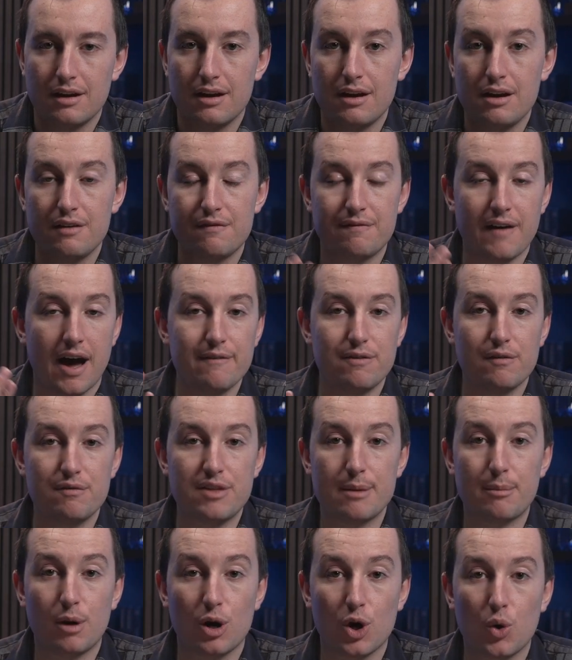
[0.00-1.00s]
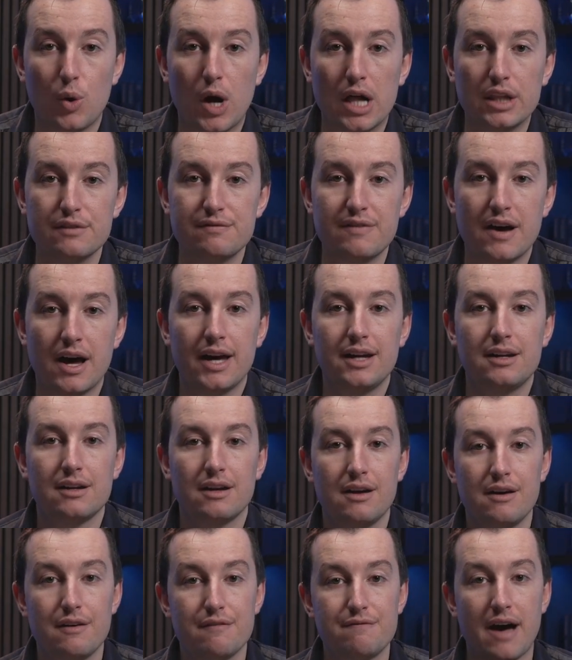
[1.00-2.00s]
5 of them are qualified,
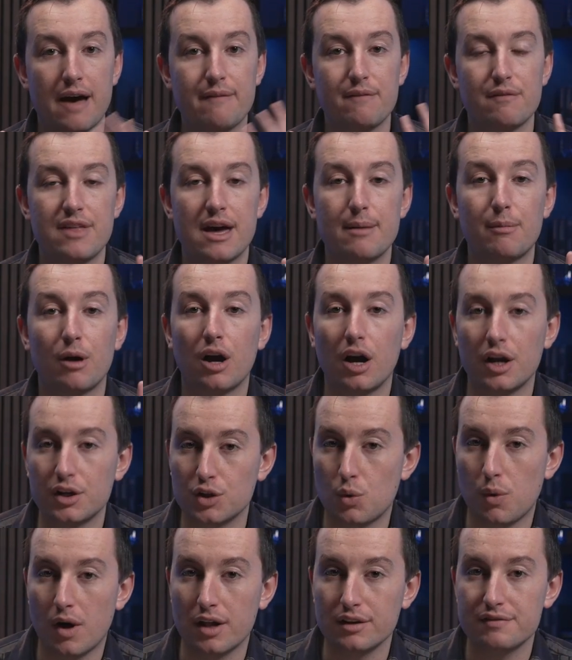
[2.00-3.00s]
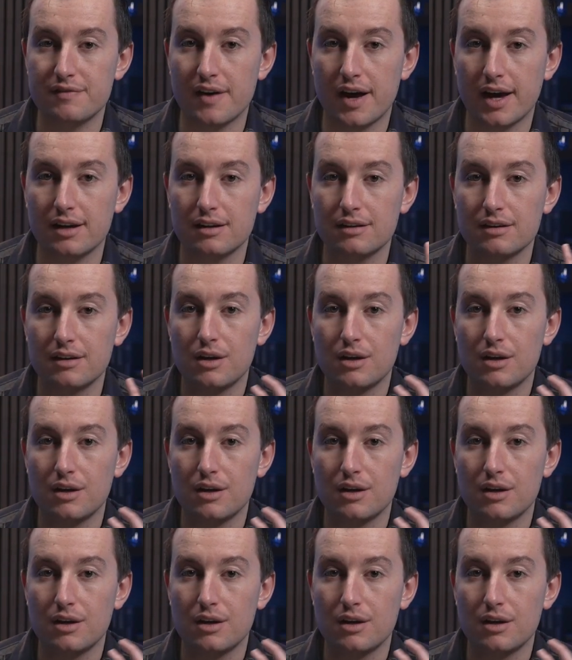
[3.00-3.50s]
5 of them are unqualified.